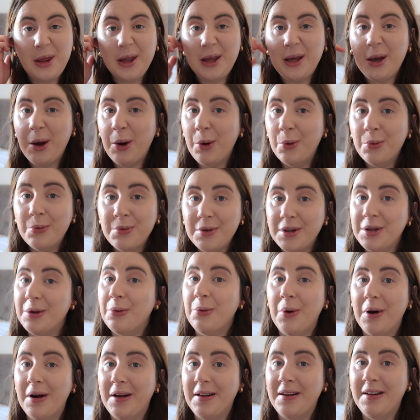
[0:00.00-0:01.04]
The only
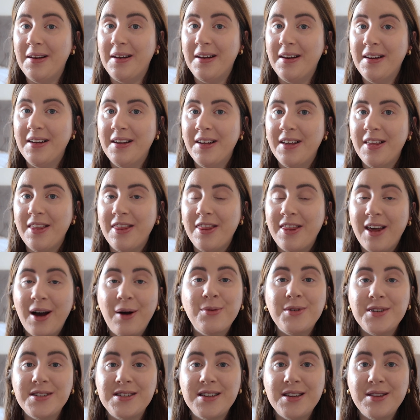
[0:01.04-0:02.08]
one that
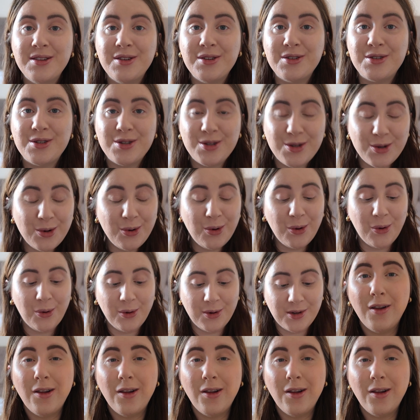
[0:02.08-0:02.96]
was in the store.